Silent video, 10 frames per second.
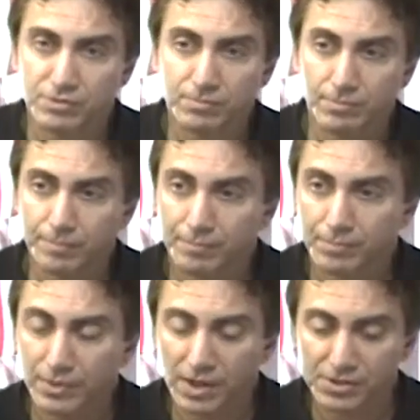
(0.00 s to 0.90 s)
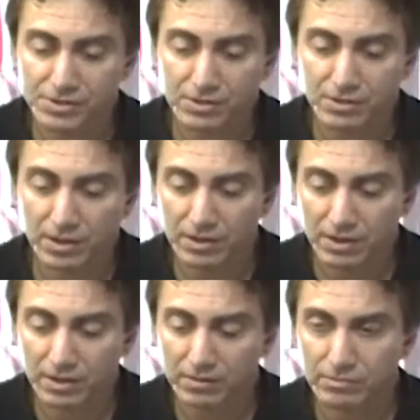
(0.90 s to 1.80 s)
Wonderful. Yes, I,
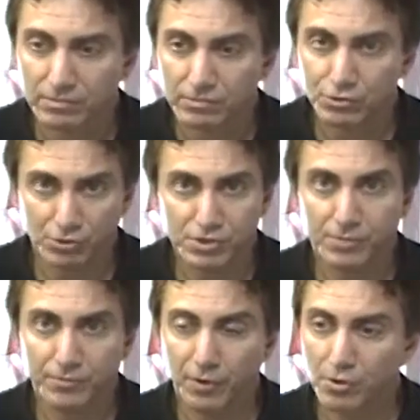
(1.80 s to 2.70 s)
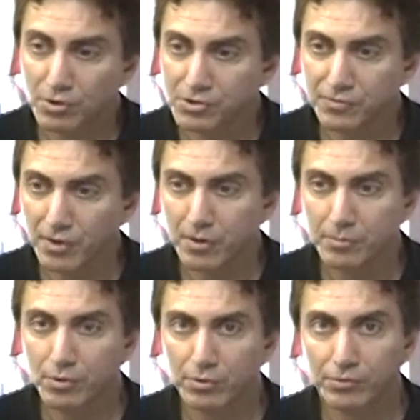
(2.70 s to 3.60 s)
I saw some photos, very
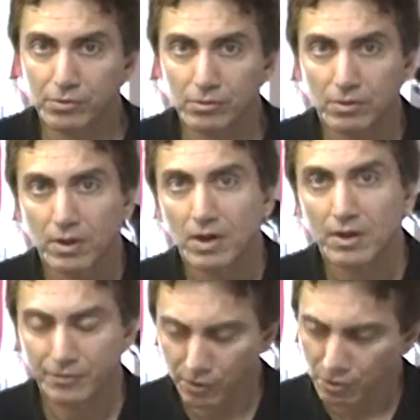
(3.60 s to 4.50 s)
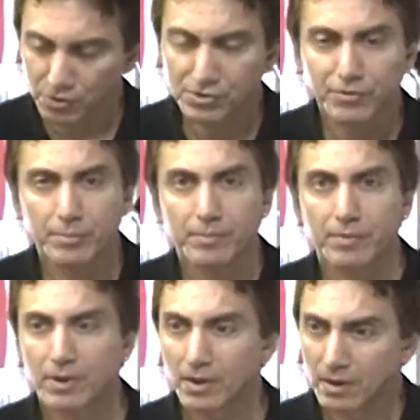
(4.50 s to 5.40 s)
beautiful photos from
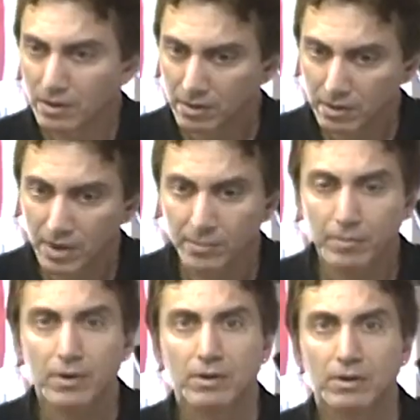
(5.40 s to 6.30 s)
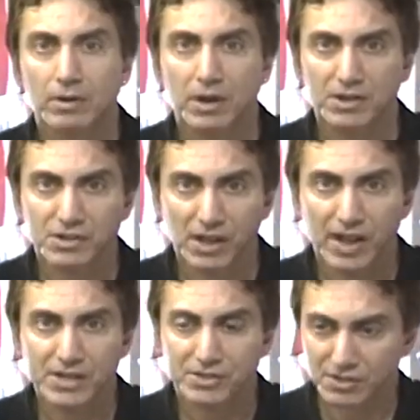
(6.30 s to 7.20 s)
him on his
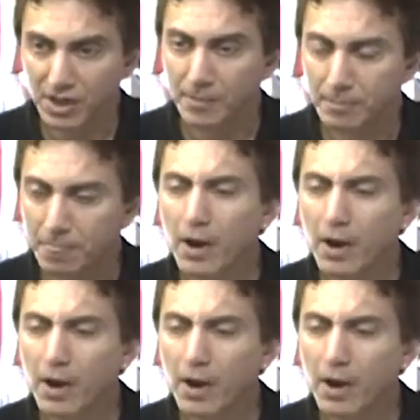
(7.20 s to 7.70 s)
last stop.